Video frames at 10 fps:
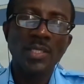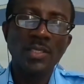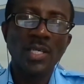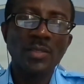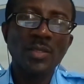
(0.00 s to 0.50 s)

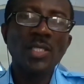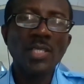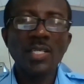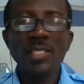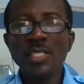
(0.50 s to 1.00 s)
Yeah, so these
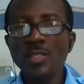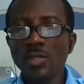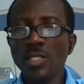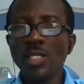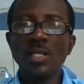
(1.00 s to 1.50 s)
are the things. You
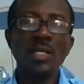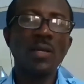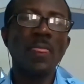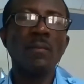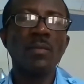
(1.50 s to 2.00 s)
see,
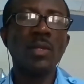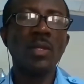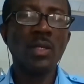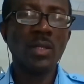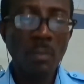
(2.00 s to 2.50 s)

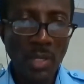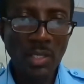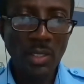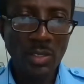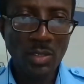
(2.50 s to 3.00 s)
the
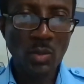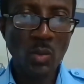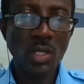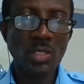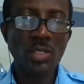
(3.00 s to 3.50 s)
main issue
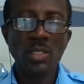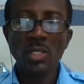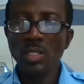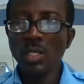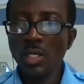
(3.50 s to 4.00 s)
is
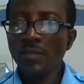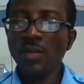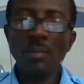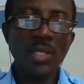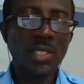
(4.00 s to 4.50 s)
the
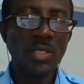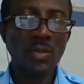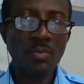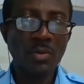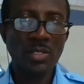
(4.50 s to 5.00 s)

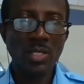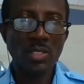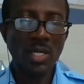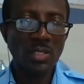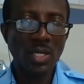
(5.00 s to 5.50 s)
inflammatory process
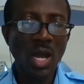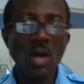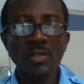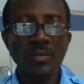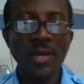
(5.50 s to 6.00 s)
getting
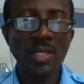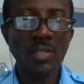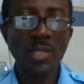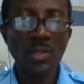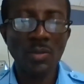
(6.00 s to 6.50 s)
out of
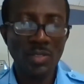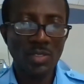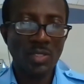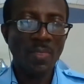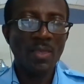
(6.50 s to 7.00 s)
hand
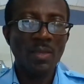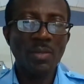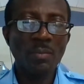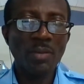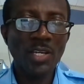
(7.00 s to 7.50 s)
because
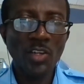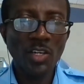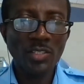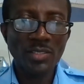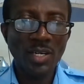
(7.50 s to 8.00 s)
people are
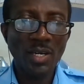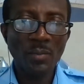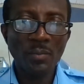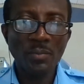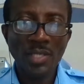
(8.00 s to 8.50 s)
not
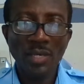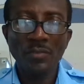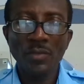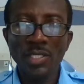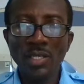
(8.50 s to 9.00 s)

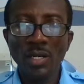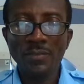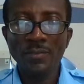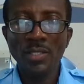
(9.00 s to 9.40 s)
careful enough